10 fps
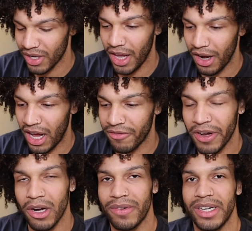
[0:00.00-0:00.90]
And I
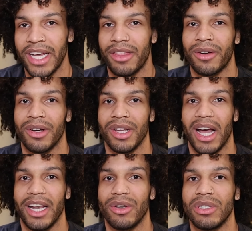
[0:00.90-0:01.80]
figured for day 30,
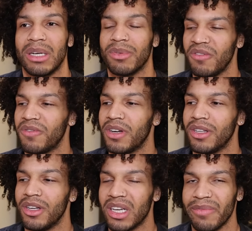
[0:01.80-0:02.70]
I'd do something fun,
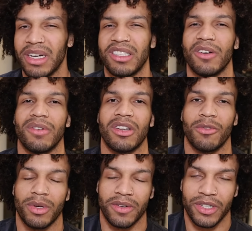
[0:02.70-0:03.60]
give myself a little
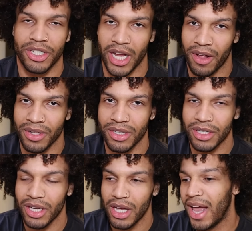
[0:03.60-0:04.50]
bit of a
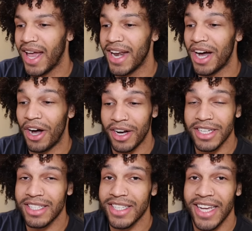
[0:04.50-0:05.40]
challenge. And
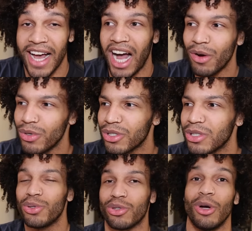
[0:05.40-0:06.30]
honestly, I was
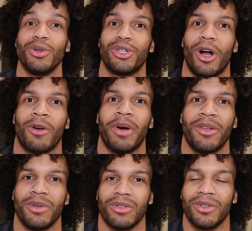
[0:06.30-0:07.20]
so shocked by the
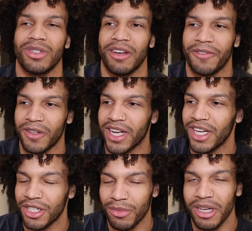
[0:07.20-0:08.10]
results, I felt like I
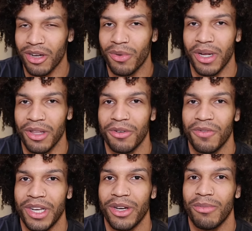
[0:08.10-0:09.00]
should make a quick little
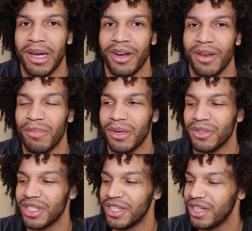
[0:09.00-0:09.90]
video about it and
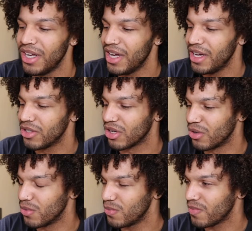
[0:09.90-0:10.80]
post it.
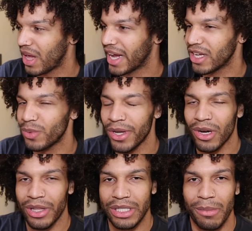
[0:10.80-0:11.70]
So I guess we can
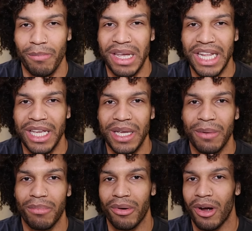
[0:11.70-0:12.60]
call this a mini
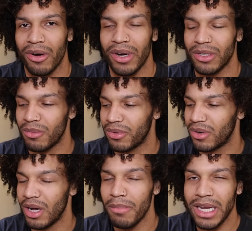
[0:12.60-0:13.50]
progress
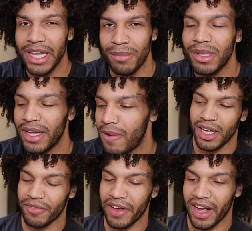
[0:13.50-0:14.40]
report, a mini update.
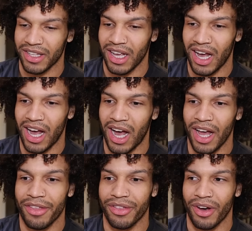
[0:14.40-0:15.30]
In fact, I
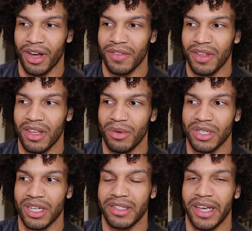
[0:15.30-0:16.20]
thought it was
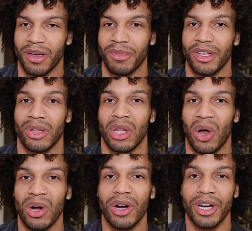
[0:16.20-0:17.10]
gonna take me
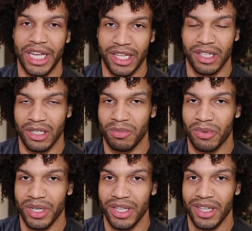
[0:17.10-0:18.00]
longer to get to this
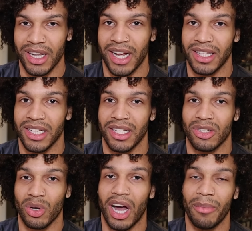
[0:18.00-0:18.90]
point than I did.
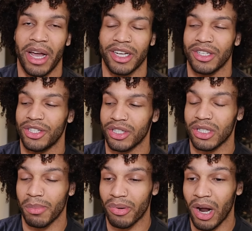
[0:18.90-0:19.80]
So I'm actually just
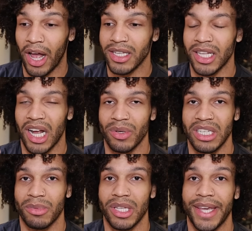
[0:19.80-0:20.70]
surprised that I was
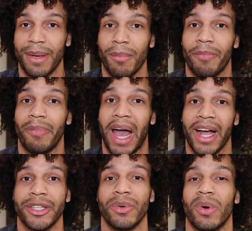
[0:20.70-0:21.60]
able to get
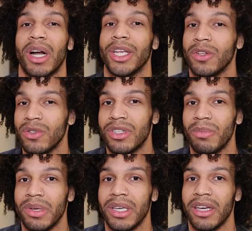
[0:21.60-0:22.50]
back to where I used to
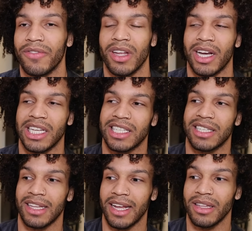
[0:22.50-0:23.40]
be, if not
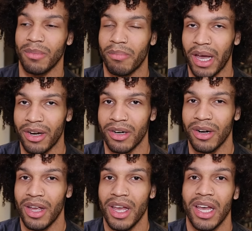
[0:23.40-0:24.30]
slightly better,
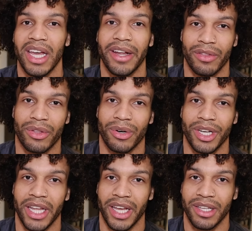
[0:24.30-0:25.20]
in 30
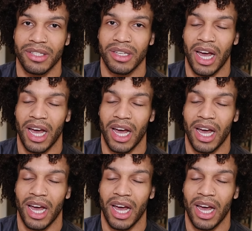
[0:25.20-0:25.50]
days.